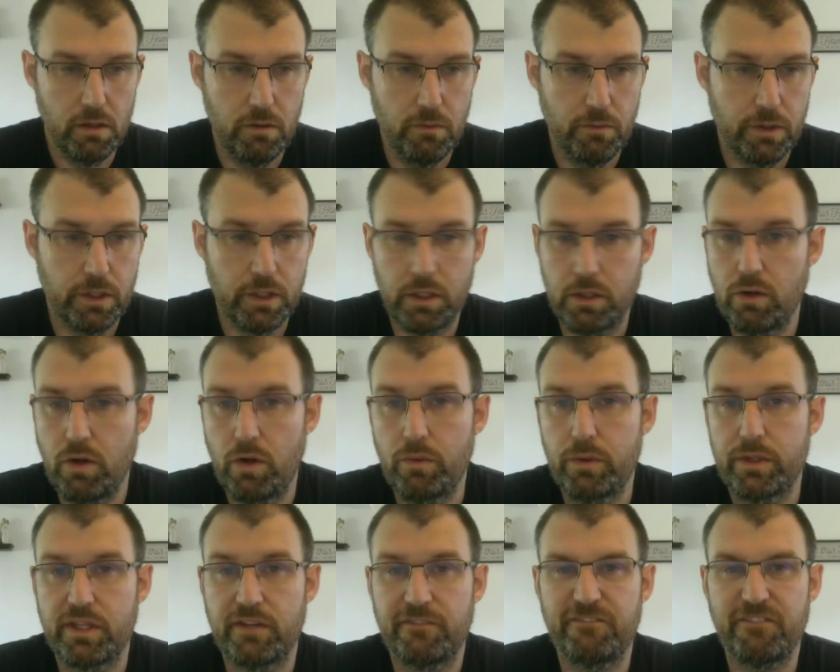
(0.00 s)
We're going to go
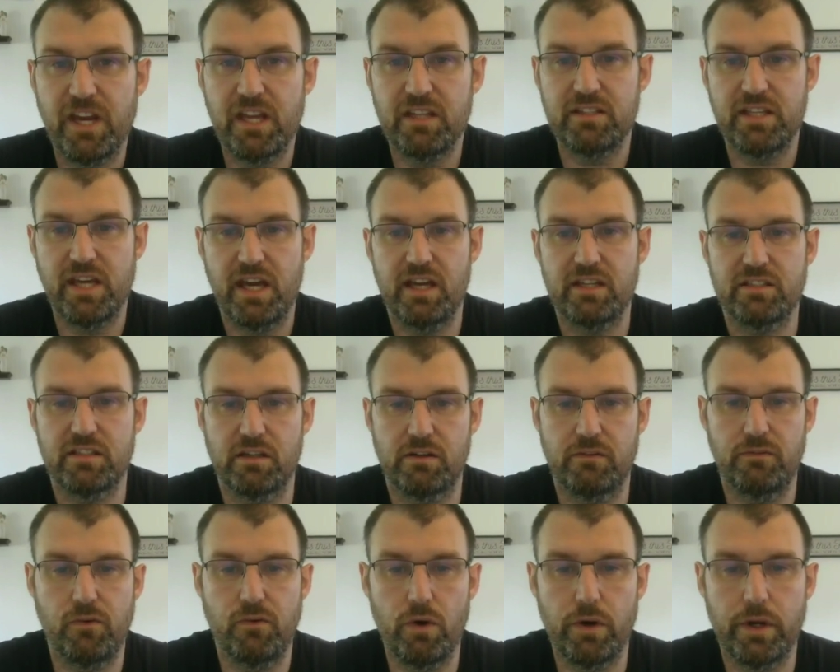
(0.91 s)
with the Fantastic
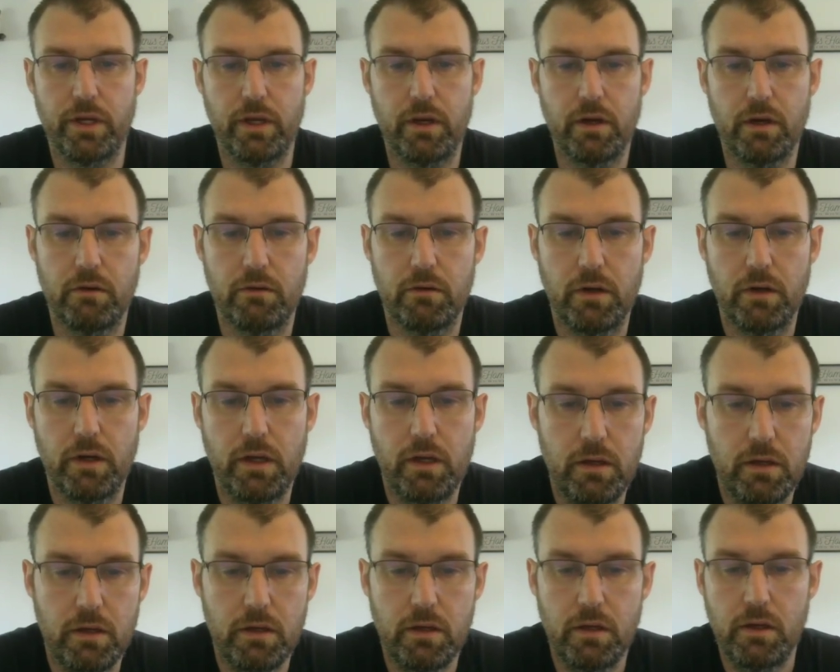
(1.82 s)
Four here, right?
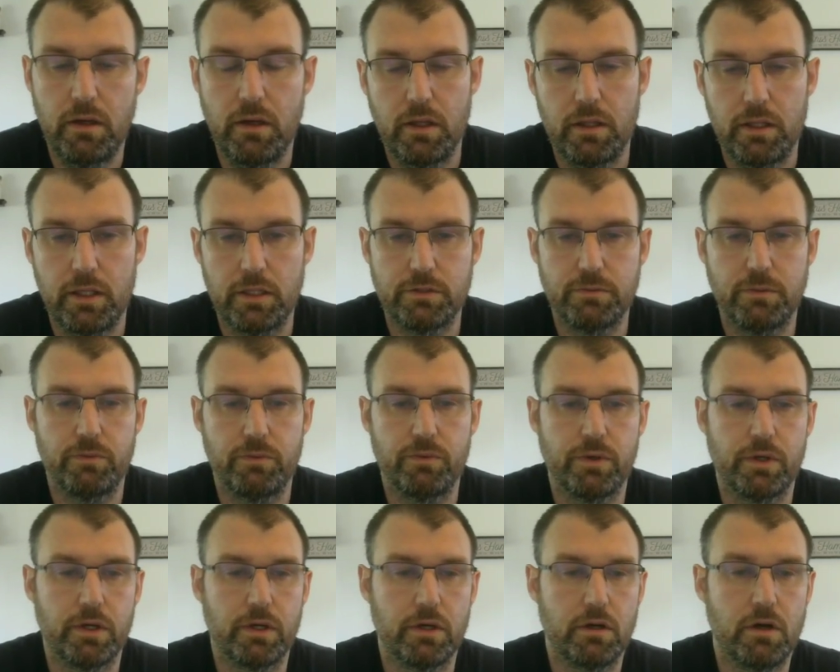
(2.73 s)
That's what
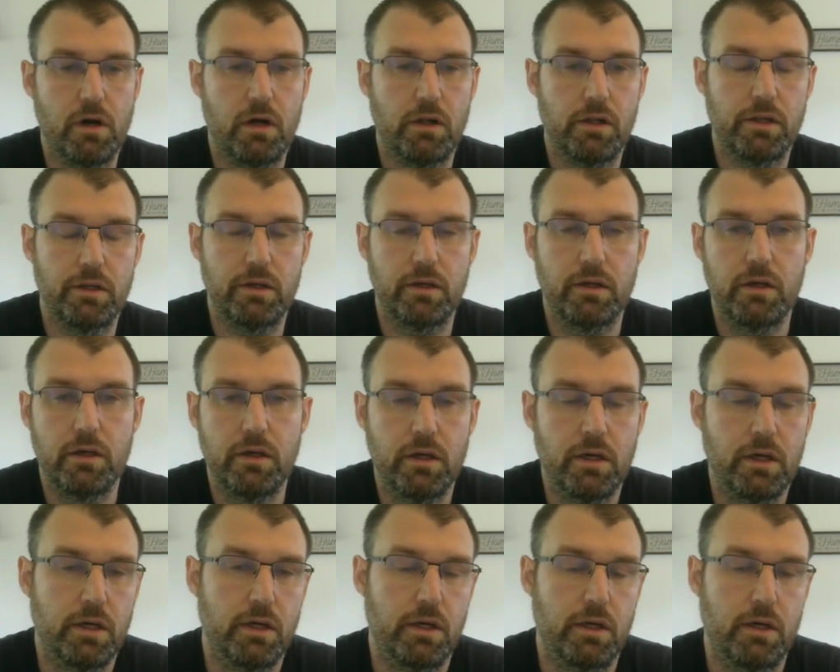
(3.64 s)
we're going to call it.
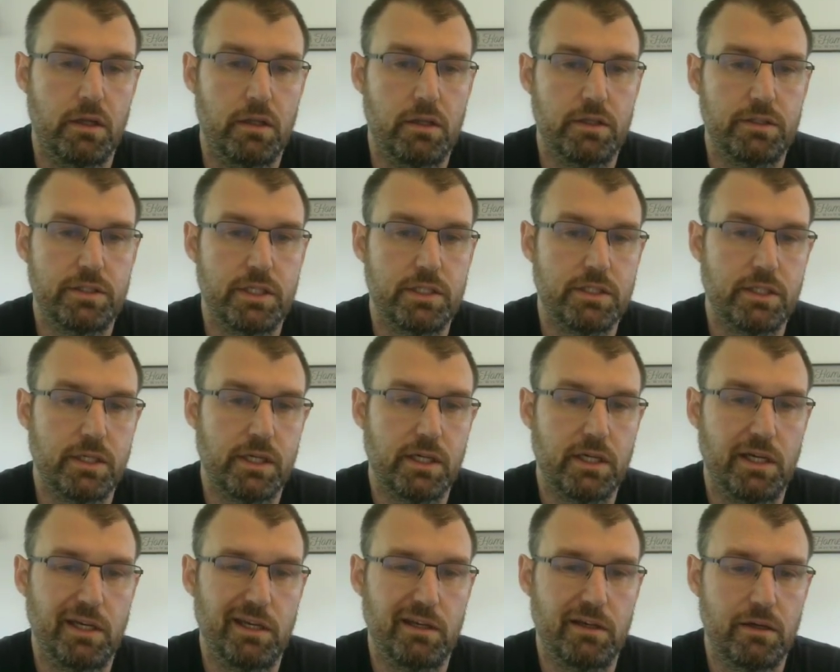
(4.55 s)
This is like
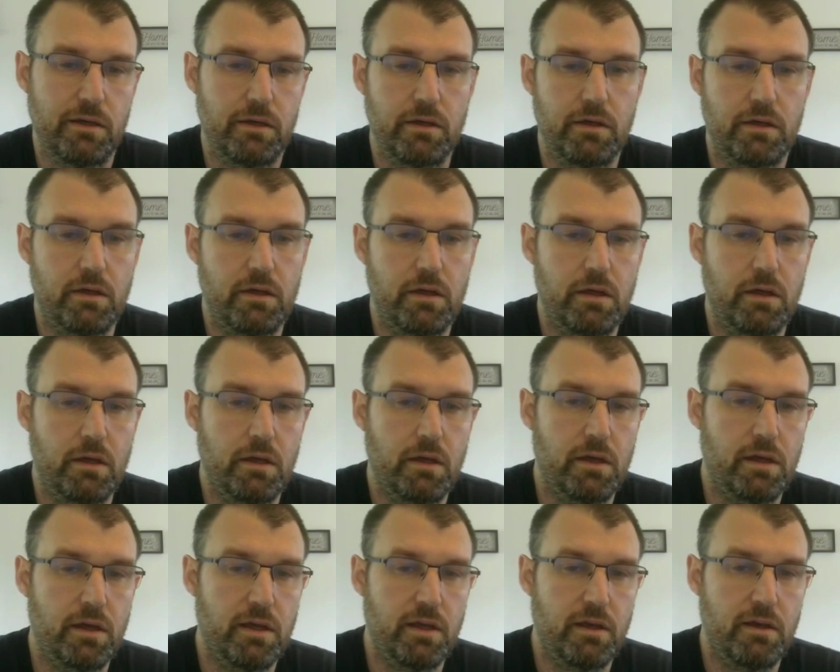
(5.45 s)
a
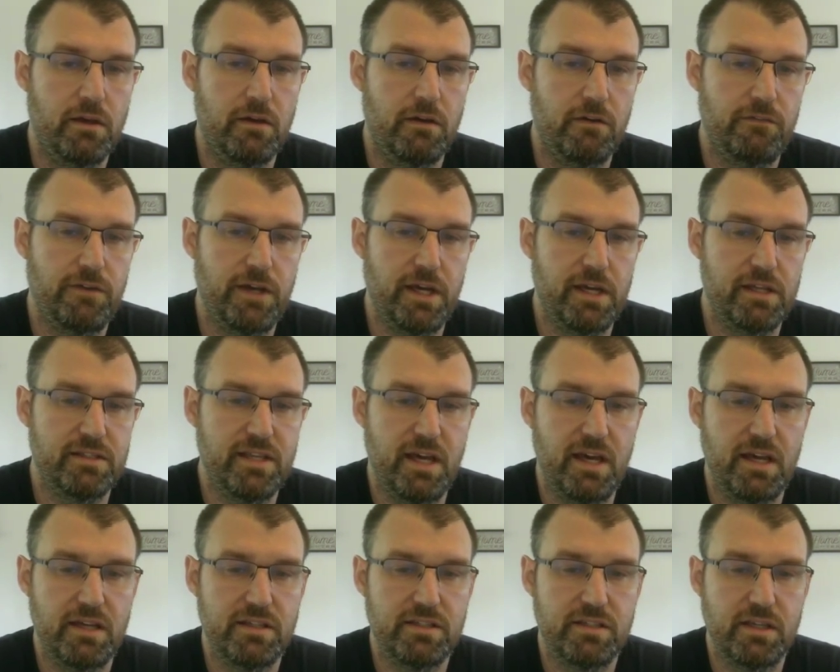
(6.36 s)

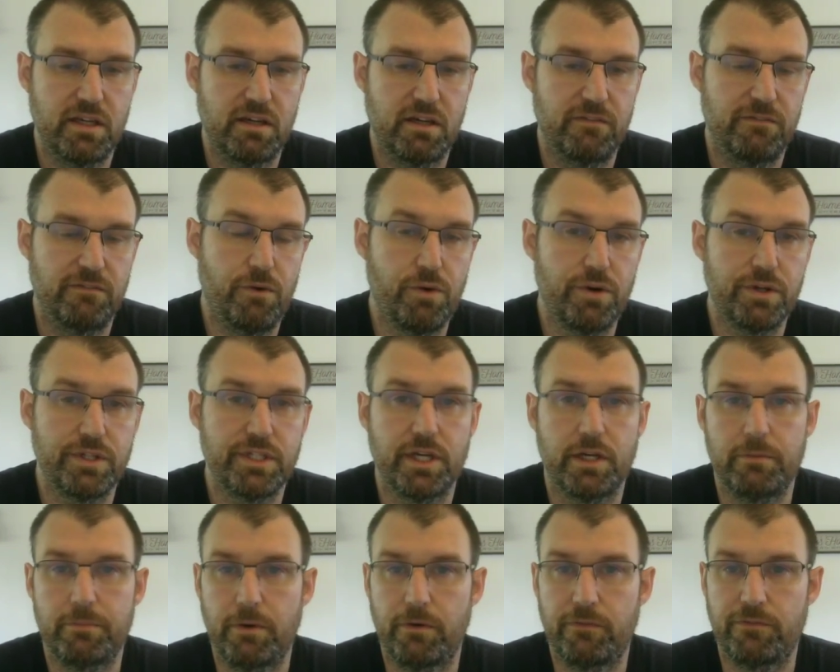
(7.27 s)
Fantastic Four
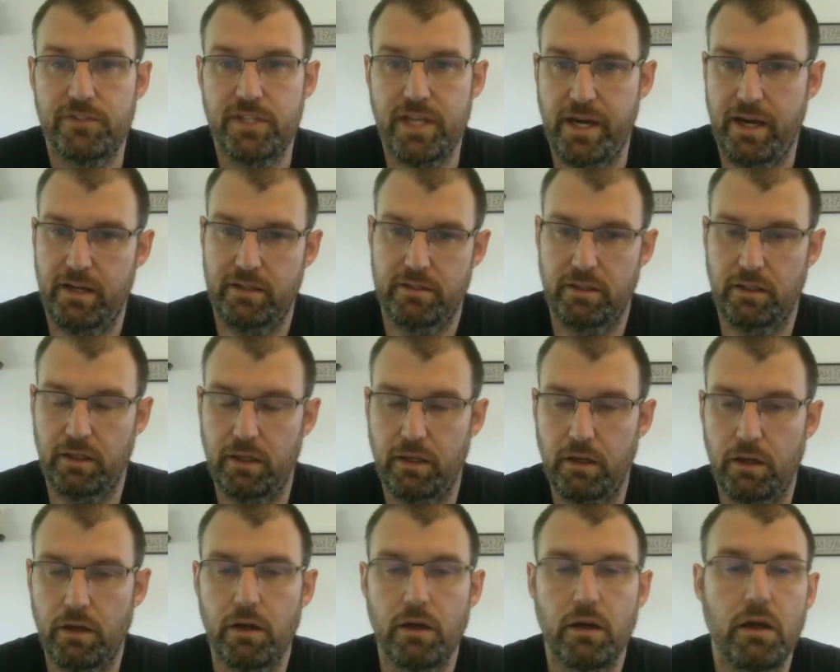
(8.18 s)
type of tactic
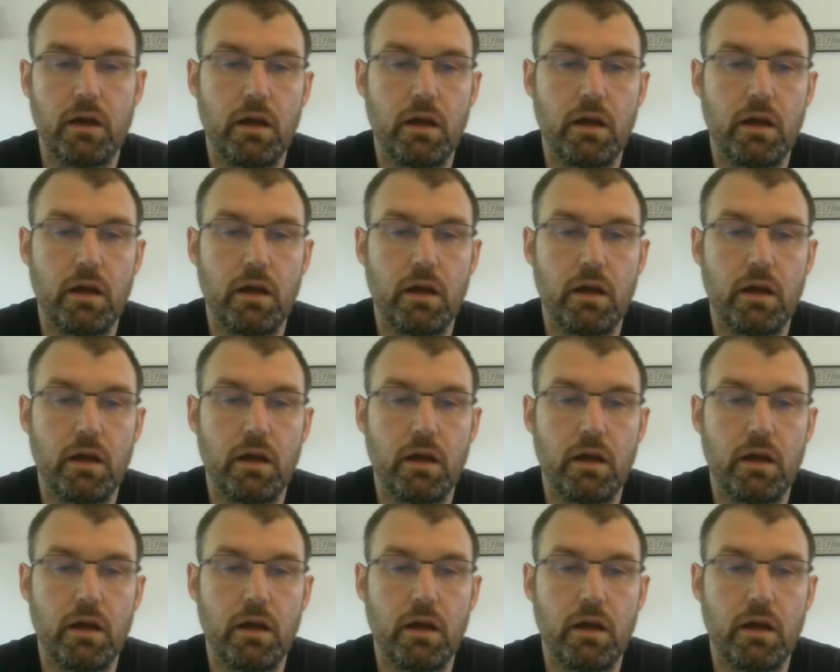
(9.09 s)
here.